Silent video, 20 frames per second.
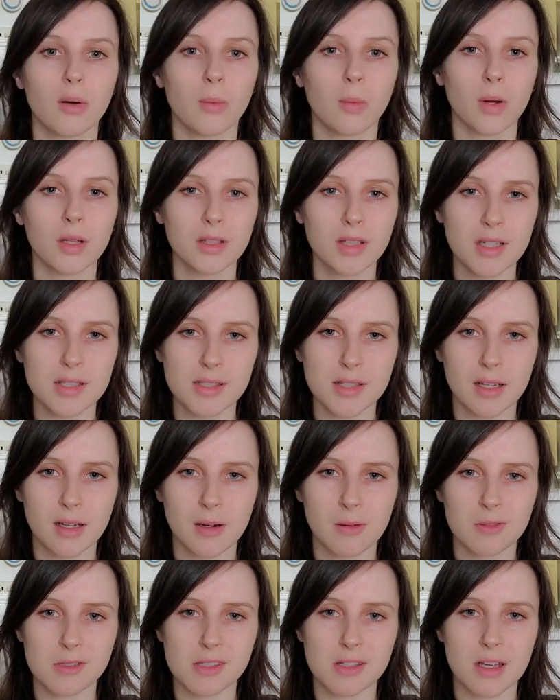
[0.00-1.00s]
One last thing
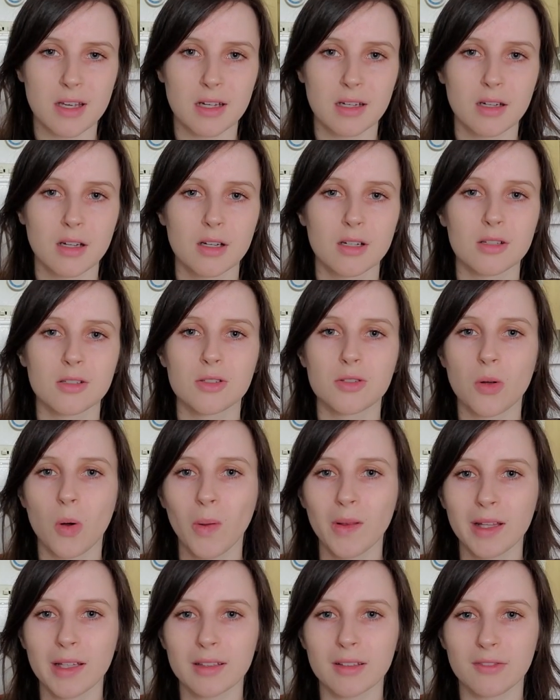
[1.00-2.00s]
I will say,
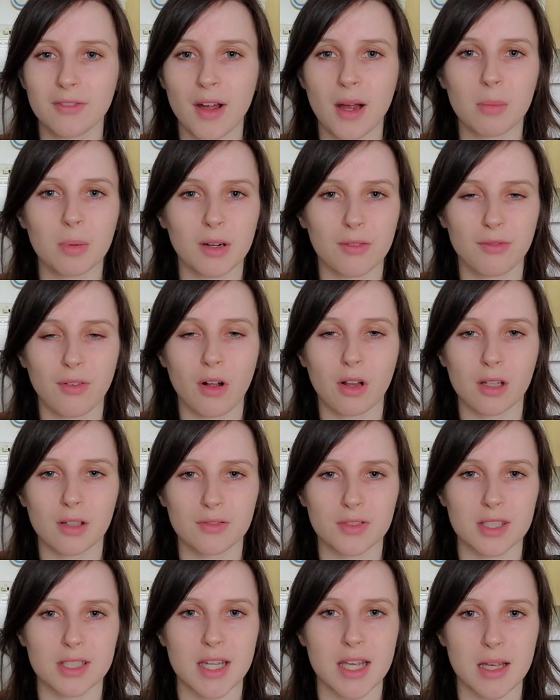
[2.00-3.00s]
don't let the fabric fall
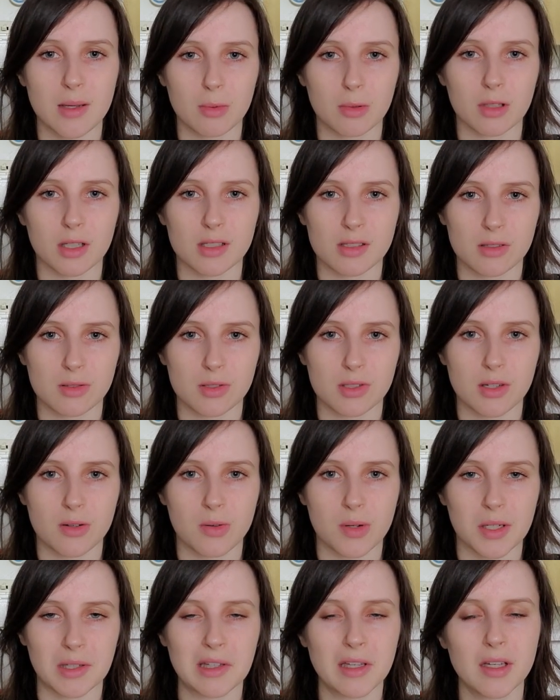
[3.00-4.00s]
off the table as you're
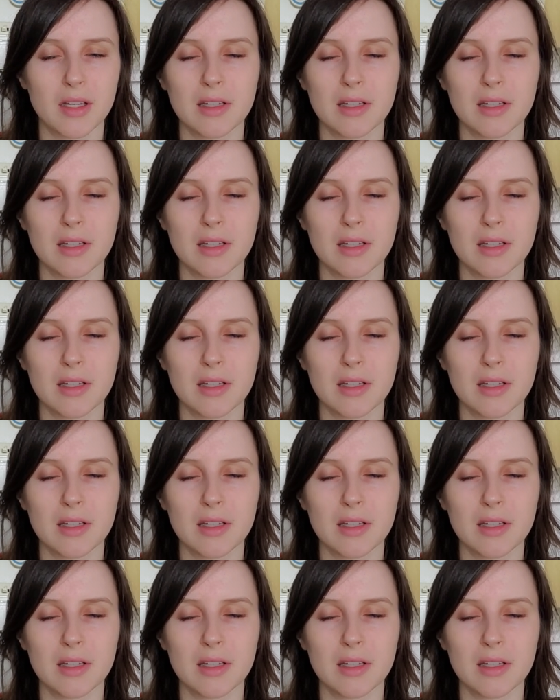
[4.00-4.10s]
sewing.